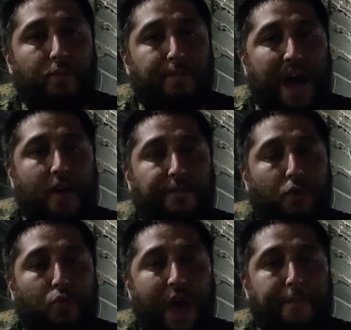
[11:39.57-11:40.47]

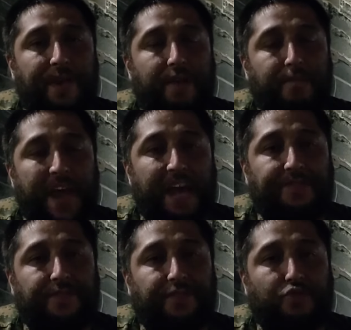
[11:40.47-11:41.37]
powerful weapon of mass
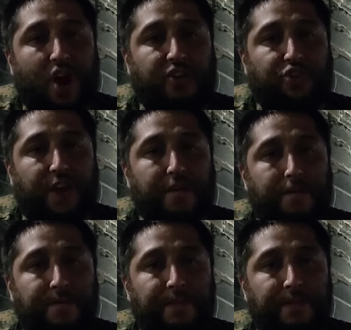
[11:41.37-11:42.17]
destruction